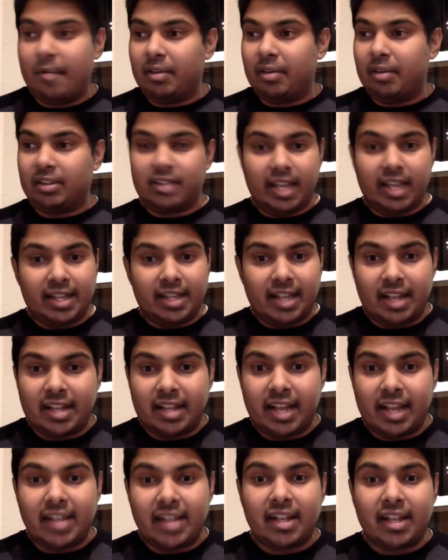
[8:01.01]
because they
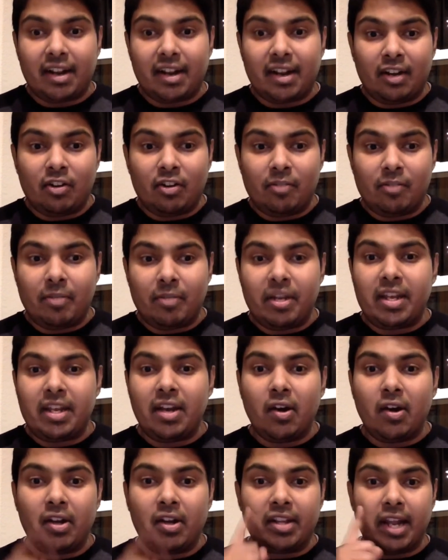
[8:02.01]
either run out of money
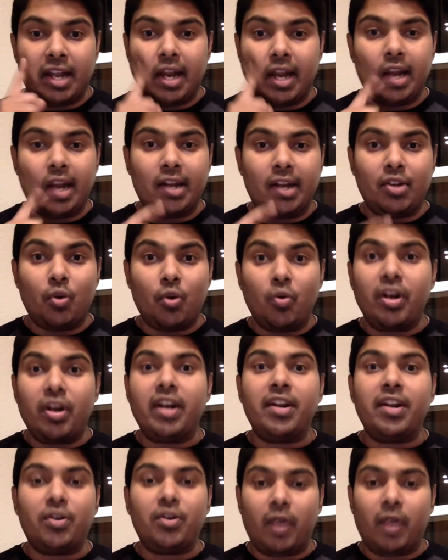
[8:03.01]
or they don't get
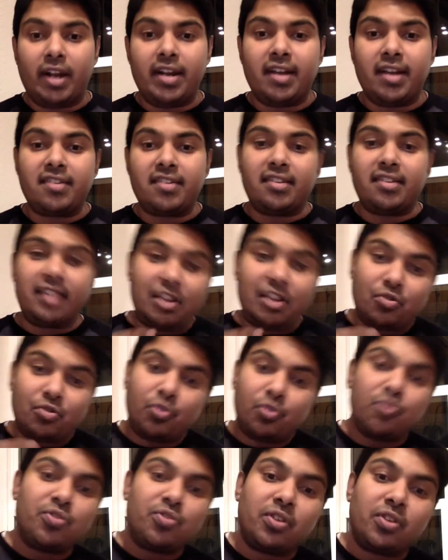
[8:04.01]
into ideas. They
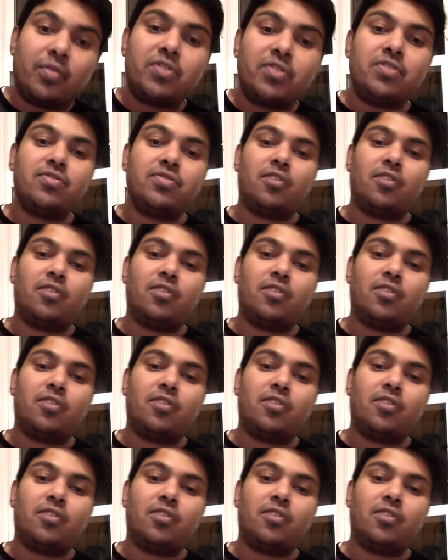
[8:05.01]
should use innovation